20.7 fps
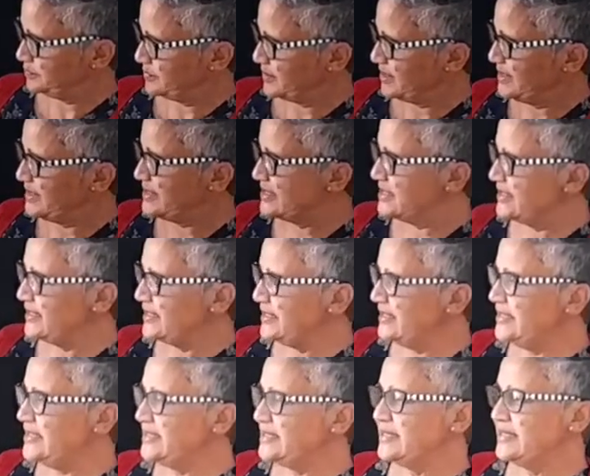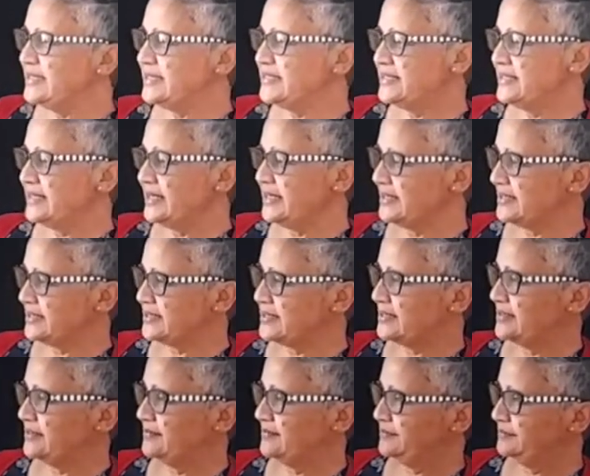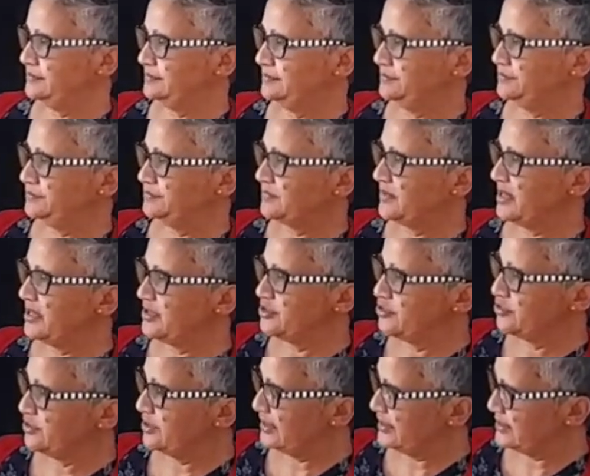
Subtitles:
is the easier text. As you can